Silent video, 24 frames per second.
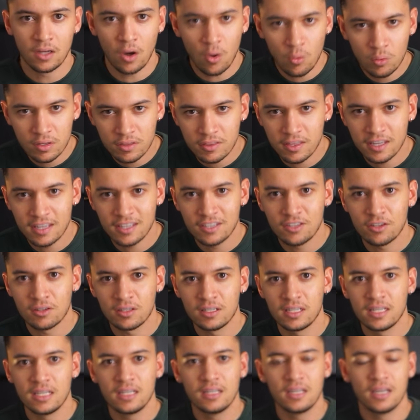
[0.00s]
only thing you'll
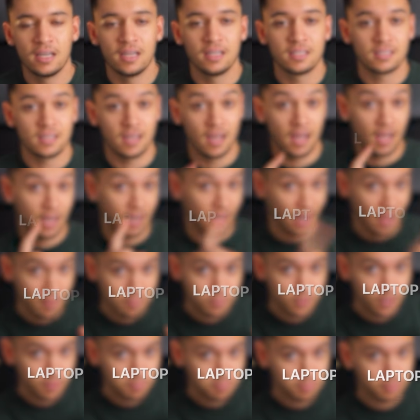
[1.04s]
need is a
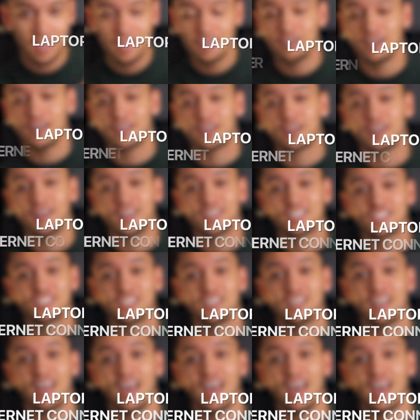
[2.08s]
laptop, internet connection,